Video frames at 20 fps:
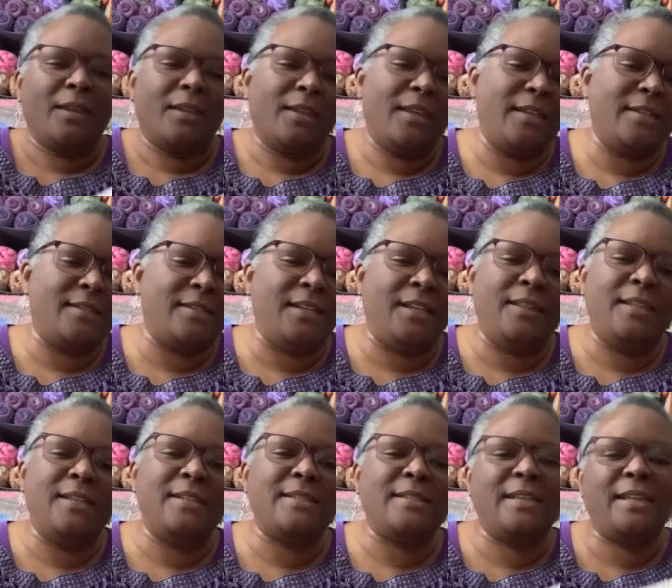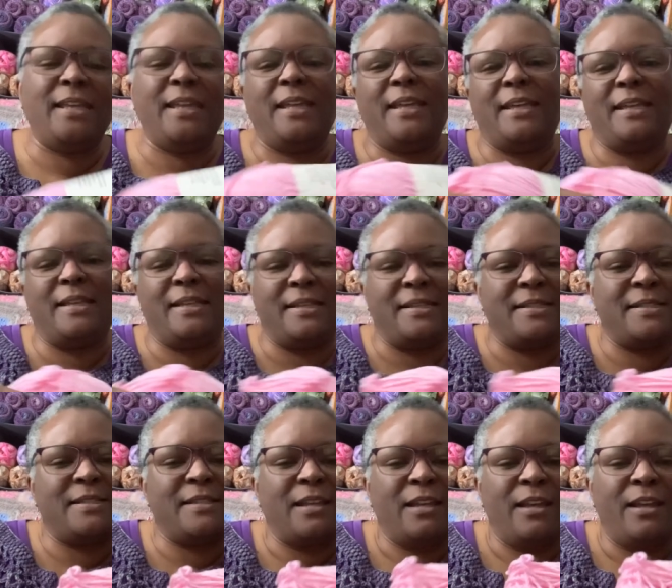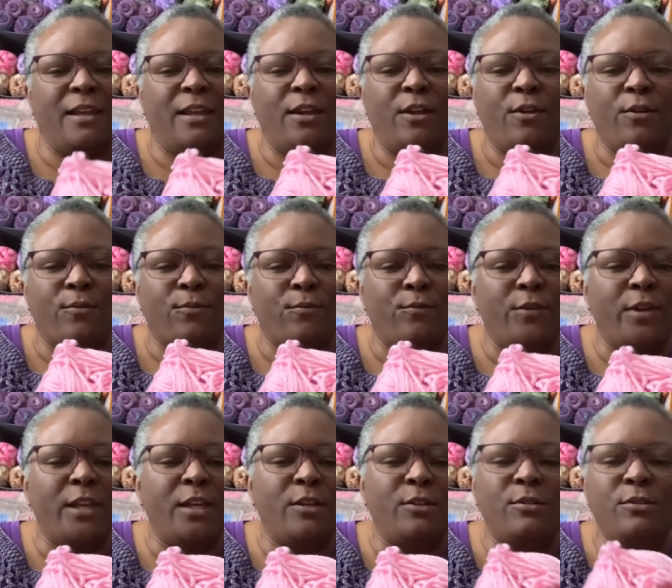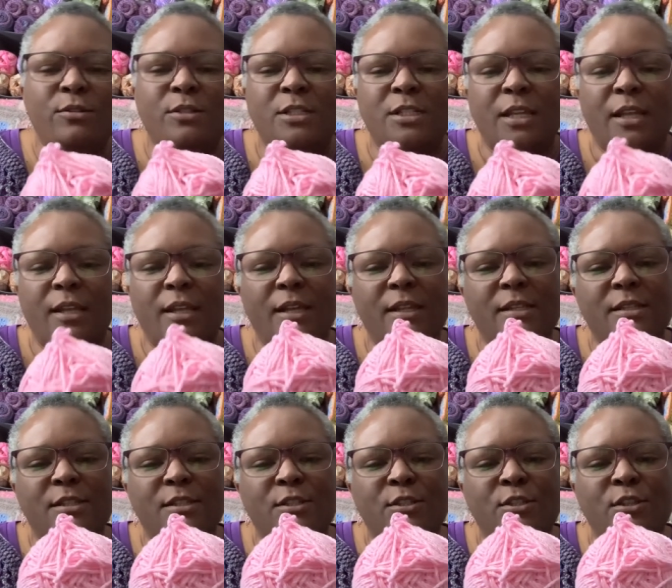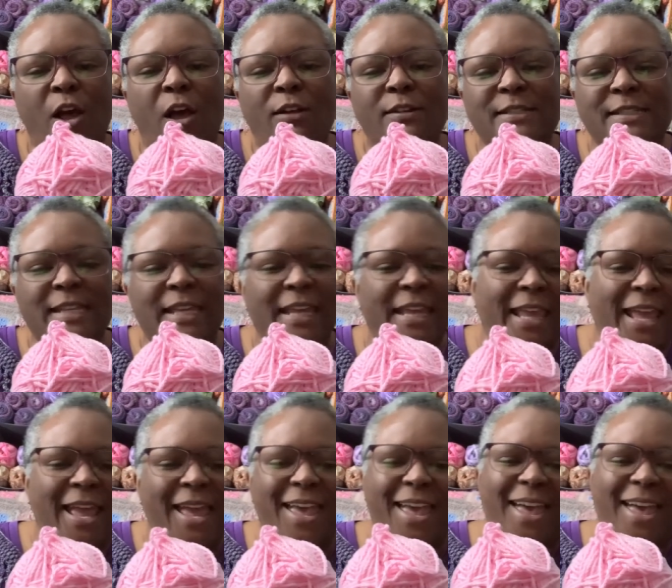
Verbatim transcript: Let's see. This is Reynolds Saucy.